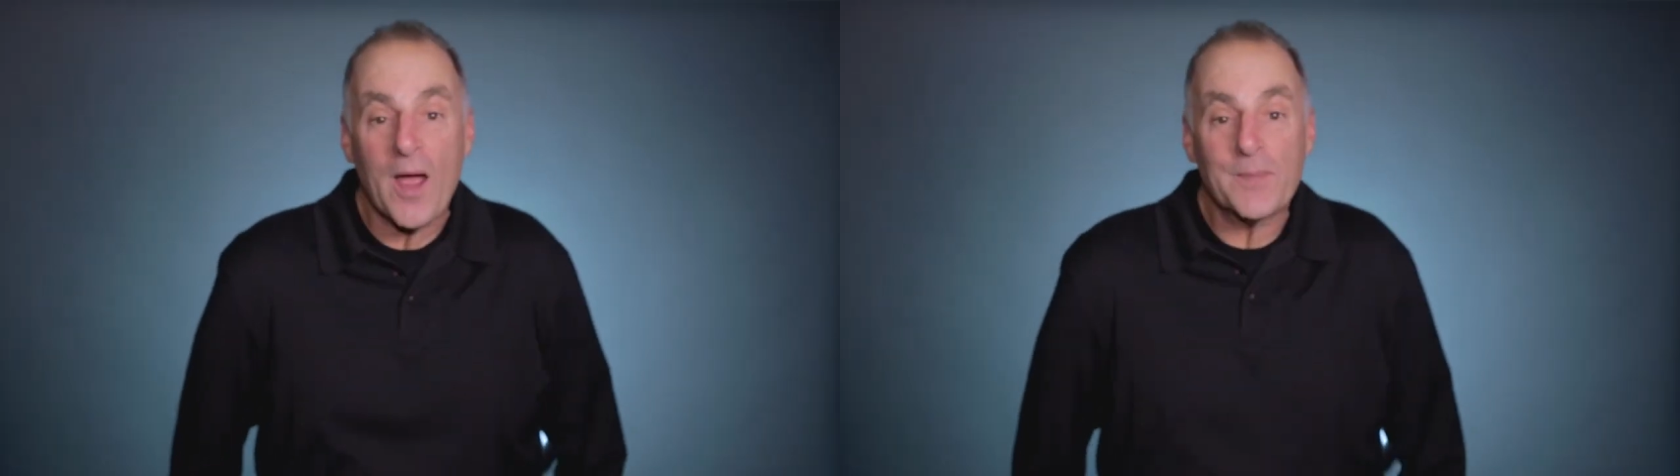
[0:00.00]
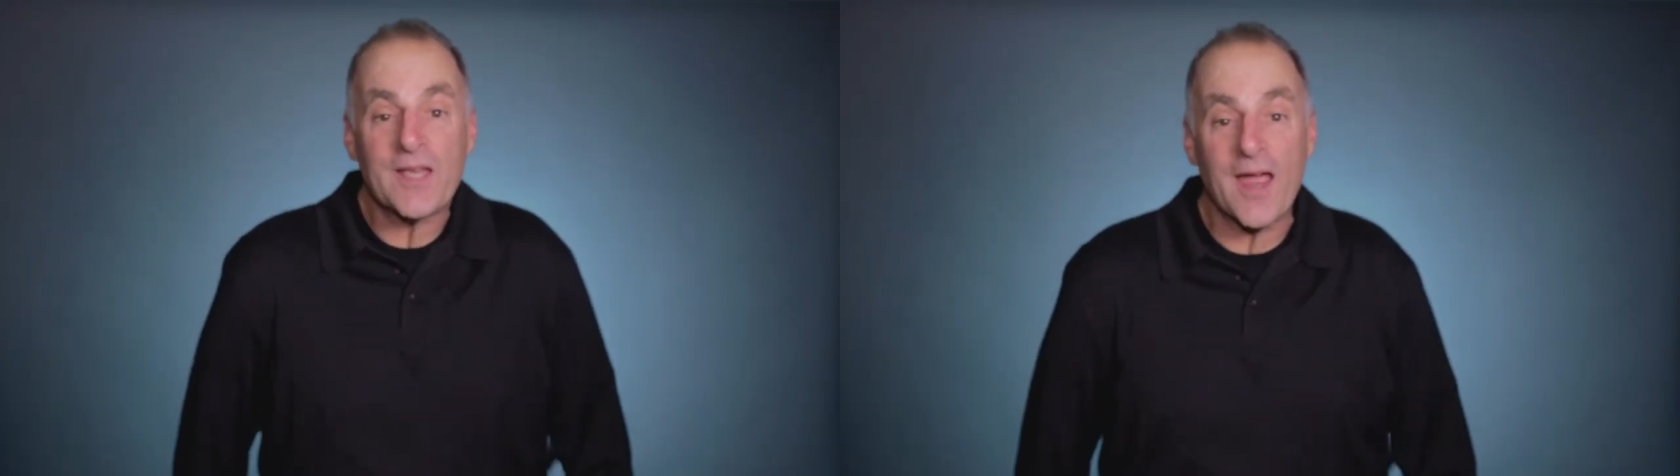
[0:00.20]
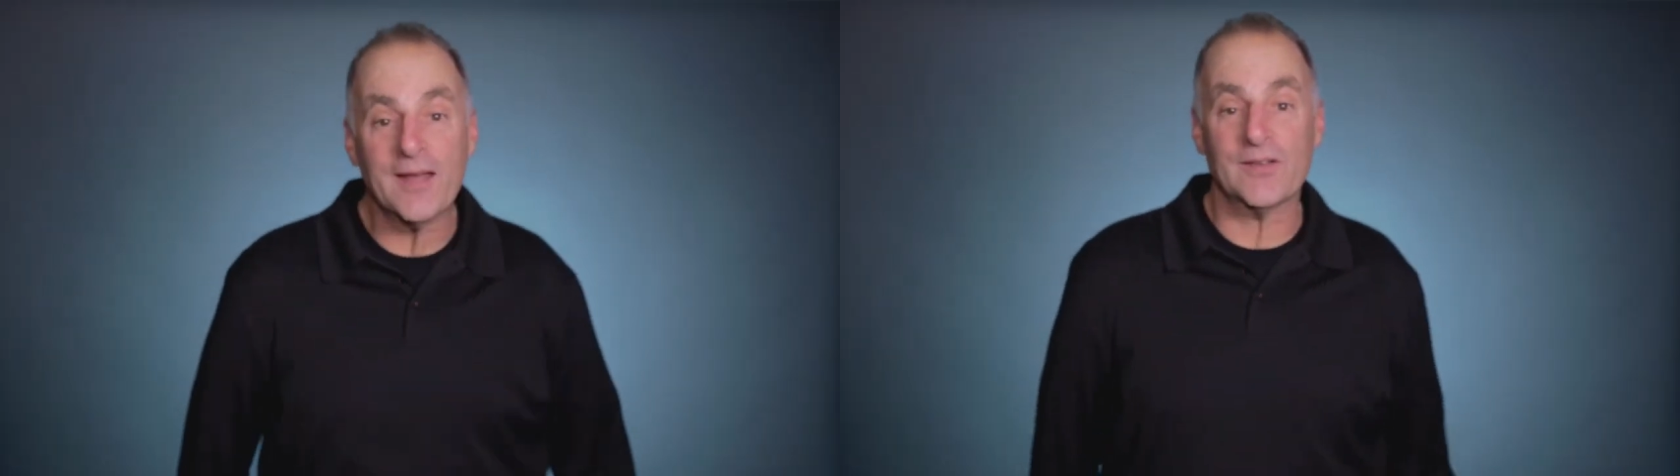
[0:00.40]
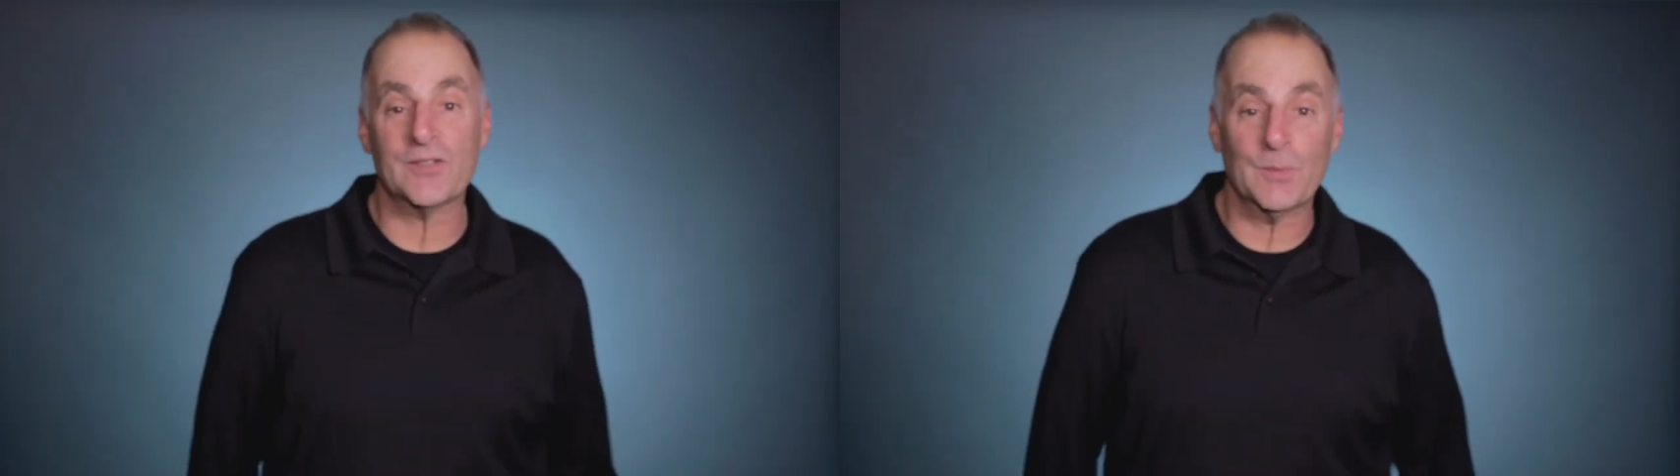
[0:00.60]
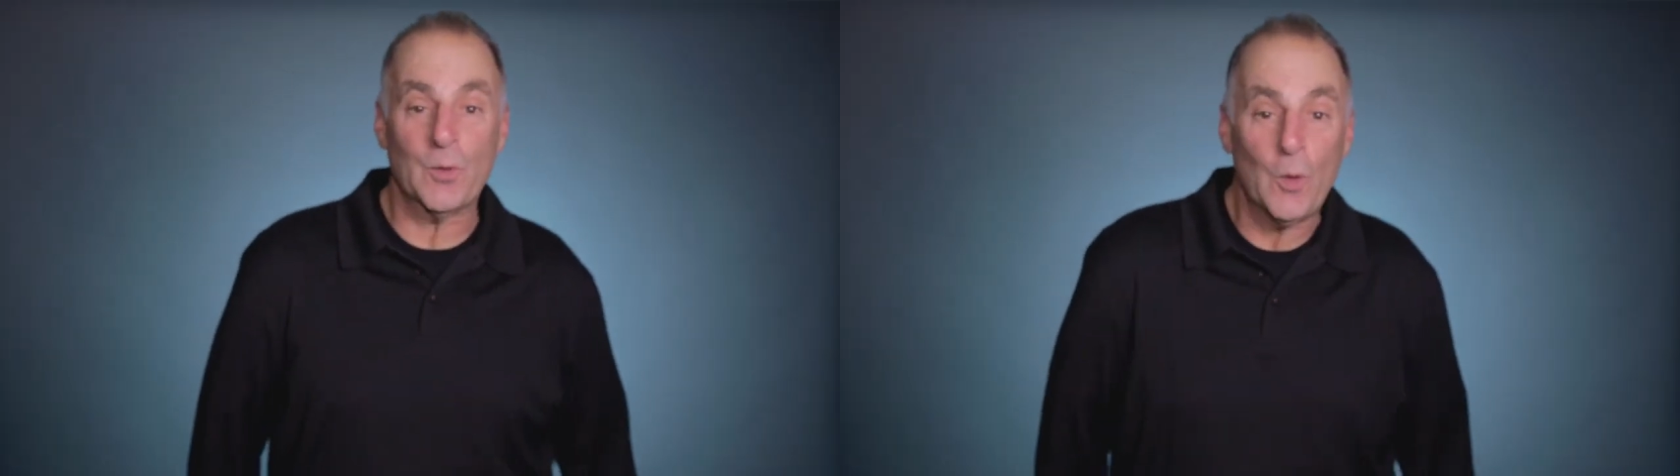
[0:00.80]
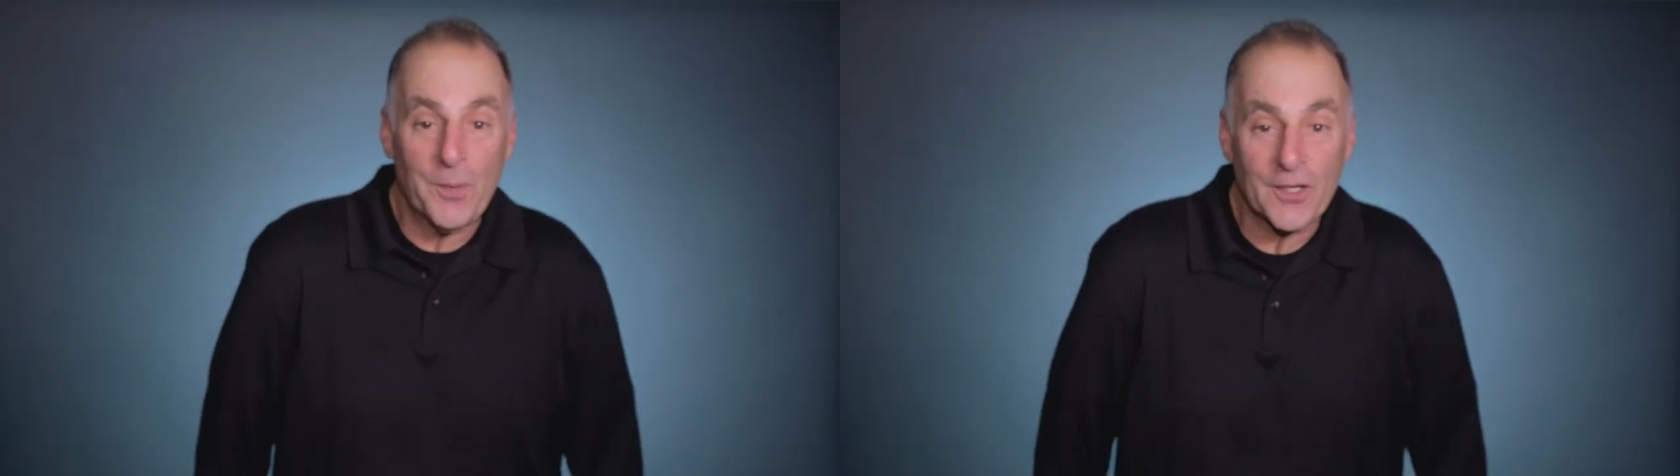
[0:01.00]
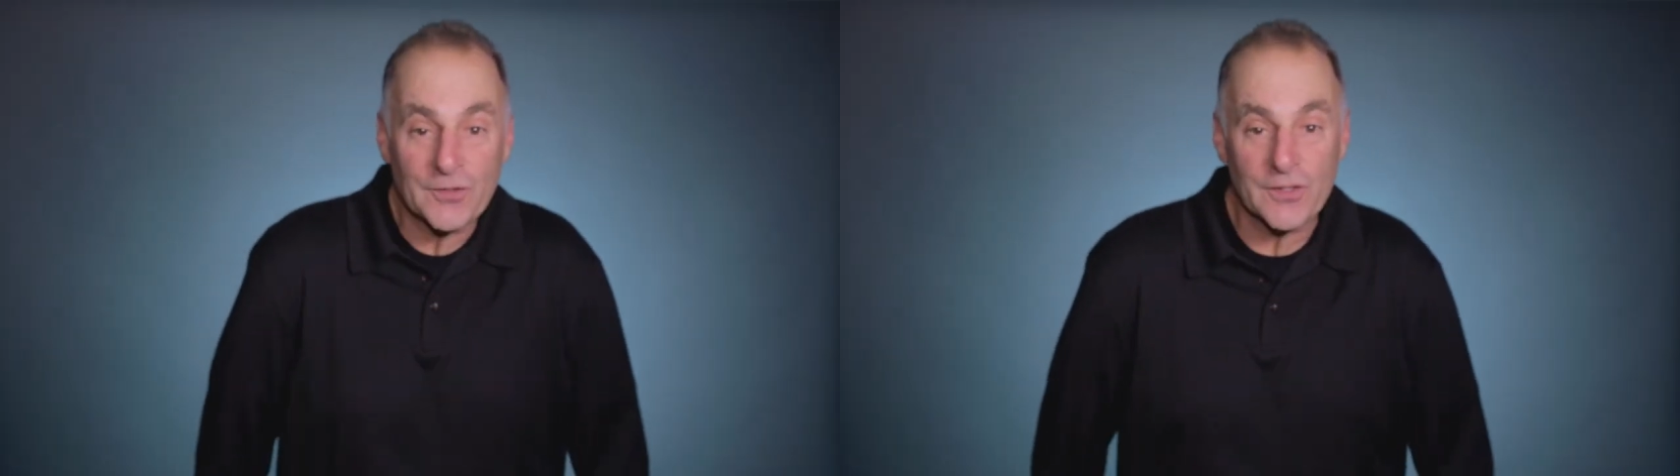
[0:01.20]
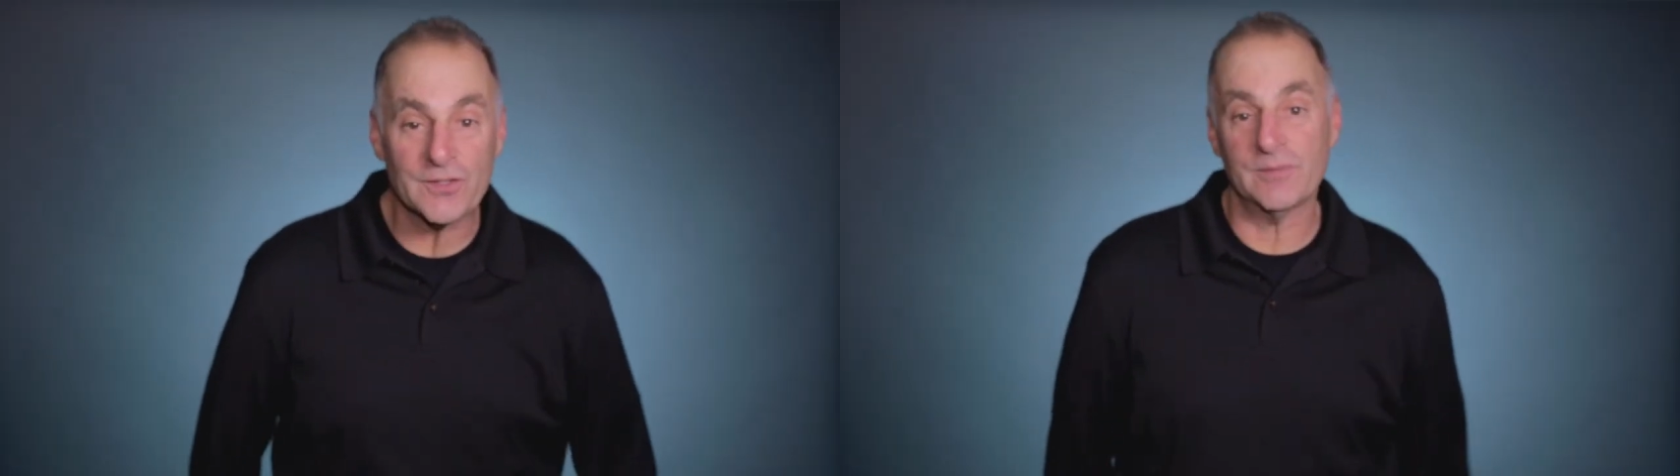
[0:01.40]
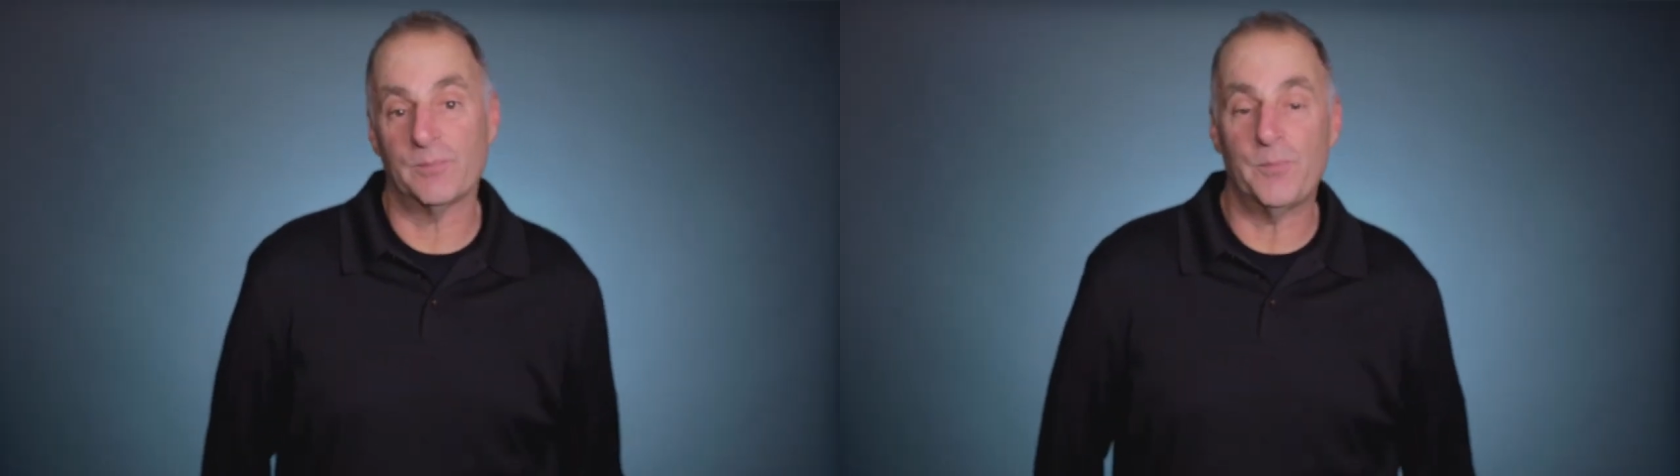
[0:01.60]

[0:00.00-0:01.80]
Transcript: website, there's some cool pictures,